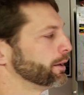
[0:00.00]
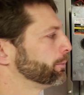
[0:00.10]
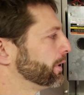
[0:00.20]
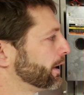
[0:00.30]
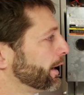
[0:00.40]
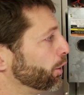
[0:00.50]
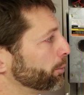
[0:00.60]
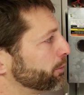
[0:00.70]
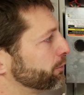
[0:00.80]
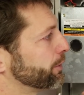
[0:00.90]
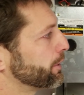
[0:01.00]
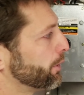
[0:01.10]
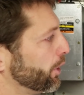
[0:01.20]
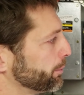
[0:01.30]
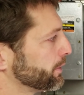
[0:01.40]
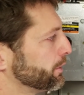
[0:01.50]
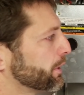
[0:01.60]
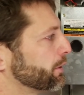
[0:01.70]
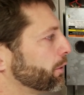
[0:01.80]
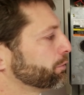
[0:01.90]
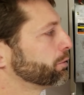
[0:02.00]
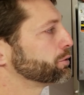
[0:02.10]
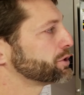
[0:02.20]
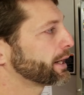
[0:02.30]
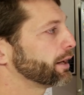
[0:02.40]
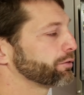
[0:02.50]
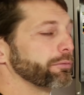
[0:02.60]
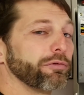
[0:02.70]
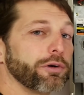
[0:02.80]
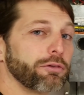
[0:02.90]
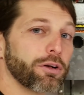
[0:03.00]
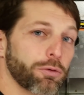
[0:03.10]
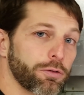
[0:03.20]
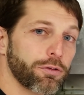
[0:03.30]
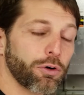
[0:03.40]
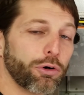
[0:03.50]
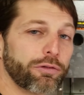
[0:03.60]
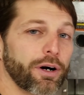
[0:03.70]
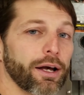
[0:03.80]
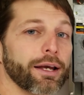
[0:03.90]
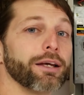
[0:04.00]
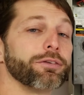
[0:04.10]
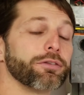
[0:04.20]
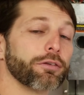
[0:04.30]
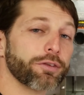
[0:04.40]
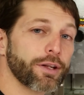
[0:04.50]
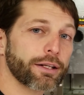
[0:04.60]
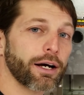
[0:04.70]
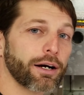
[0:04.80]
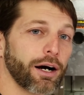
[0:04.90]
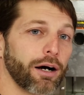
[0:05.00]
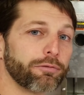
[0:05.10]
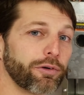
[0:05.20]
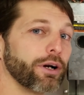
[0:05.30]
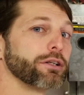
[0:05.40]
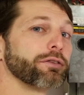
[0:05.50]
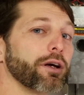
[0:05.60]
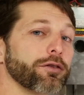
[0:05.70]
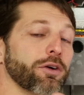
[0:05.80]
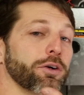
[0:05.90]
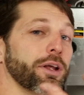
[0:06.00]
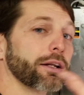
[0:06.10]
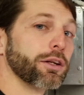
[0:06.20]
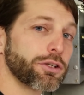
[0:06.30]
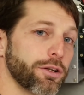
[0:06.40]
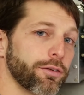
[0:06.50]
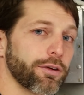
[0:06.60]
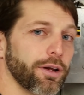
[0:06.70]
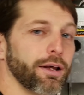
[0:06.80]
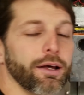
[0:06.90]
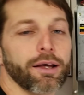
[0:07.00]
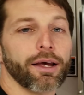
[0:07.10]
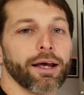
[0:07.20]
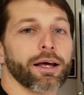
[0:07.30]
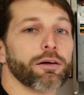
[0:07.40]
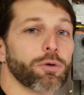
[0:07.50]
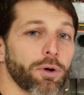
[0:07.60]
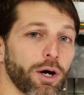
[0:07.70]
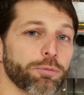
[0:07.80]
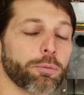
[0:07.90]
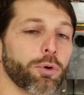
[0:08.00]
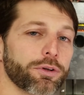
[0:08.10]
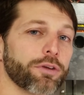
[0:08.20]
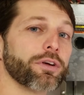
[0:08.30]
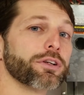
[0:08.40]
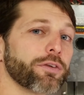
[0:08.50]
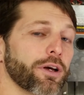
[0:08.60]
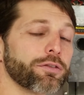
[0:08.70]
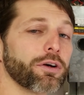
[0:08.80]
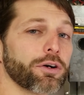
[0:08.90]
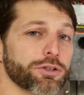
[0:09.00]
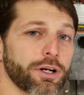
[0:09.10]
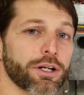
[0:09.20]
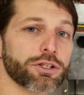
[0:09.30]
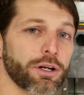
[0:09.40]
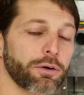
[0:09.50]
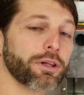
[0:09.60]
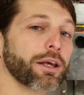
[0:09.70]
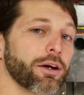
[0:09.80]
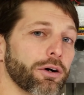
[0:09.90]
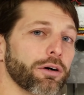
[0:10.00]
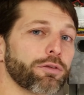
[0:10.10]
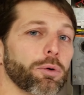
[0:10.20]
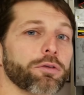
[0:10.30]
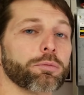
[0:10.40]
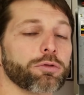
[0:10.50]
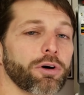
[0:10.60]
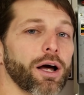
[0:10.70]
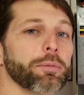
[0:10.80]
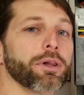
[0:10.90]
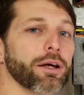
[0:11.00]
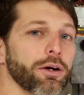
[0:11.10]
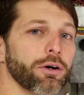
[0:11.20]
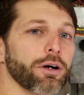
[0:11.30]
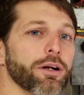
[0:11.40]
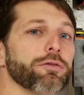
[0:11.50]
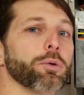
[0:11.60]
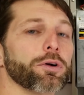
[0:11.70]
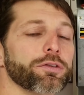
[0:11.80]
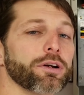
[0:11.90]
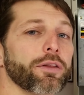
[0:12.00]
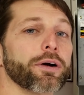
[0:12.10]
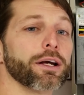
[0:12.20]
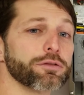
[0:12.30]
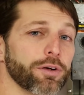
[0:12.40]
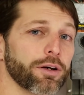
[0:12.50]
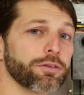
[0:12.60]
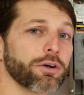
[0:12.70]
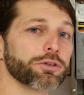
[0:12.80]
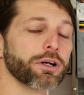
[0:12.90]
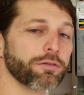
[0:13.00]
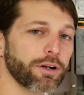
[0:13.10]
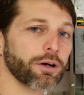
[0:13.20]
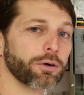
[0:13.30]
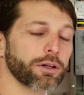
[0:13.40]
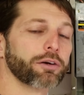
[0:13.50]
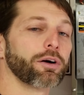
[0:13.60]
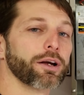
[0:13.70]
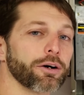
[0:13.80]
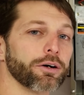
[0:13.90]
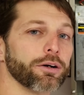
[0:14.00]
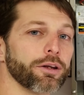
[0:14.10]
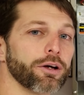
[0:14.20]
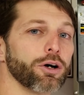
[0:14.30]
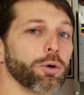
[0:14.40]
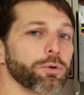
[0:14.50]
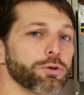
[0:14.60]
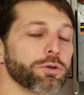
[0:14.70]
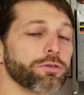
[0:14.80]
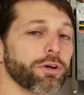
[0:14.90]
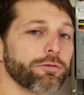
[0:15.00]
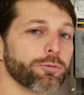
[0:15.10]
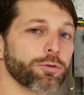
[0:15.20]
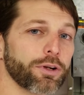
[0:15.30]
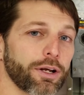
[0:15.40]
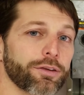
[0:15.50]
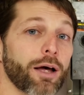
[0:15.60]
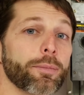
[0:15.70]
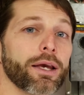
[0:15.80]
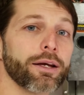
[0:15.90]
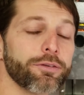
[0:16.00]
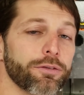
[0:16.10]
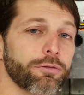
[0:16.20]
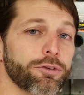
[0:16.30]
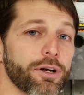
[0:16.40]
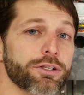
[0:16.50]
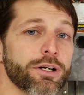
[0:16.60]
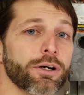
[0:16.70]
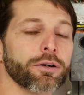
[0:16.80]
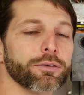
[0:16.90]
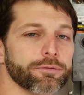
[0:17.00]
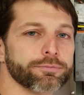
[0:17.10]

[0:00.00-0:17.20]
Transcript: But I hope this video helped you. You can also check out some free resources over at ACServiceTech.com for HVACR technicians. And if you want to help support this HVACR training channel, click here. If you want to subscribe, click here. And if you want to see another HVACR training video, click right here. Hope you enjoyed yourself, and we'll see you next time at AC Service Tech channel.